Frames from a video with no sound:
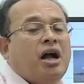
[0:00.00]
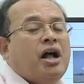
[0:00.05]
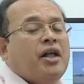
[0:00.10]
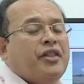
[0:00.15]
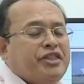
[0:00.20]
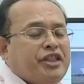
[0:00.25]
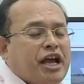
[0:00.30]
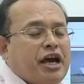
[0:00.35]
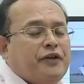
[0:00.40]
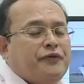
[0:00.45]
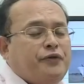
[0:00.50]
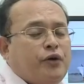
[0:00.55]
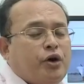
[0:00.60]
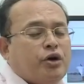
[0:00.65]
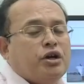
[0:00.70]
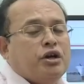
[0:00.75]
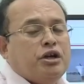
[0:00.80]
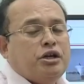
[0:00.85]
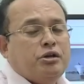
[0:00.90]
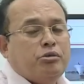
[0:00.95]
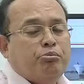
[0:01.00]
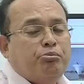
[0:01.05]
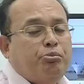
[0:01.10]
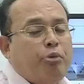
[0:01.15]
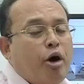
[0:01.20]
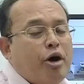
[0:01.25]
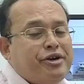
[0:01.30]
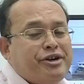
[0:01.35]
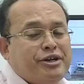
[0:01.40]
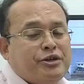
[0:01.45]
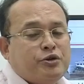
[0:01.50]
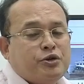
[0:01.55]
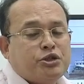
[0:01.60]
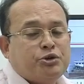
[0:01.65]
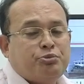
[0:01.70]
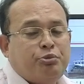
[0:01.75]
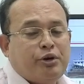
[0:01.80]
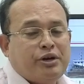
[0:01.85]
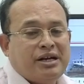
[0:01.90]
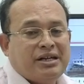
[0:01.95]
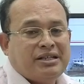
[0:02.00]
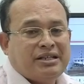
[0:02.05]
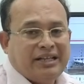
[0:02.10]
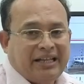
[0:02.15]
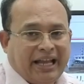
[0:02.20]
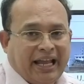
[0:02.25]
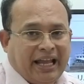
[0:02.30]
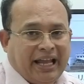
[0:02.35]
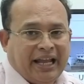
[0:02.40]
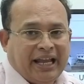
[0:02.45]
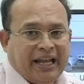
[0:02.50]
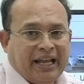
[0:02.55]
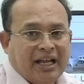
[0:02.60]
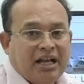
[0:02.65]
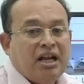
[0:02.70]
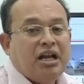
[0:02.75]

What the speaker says: Therefore, imported goods product A.